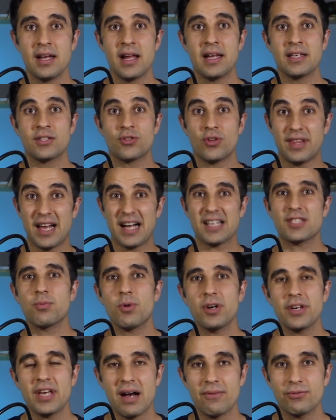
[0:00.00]
So that's why
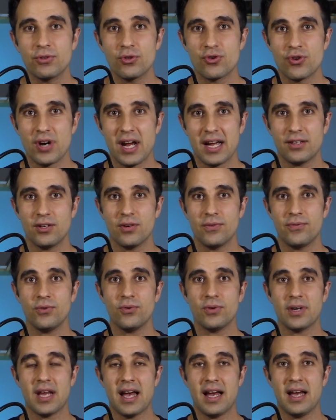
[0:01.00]
you have to track your
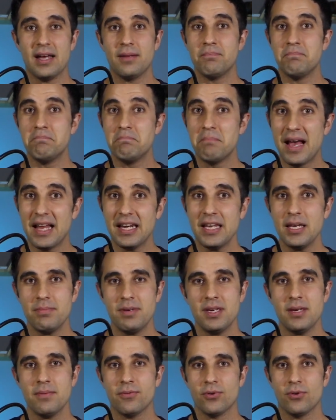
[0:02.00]
food, and many
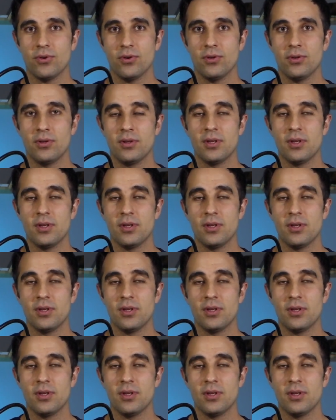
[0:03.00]
people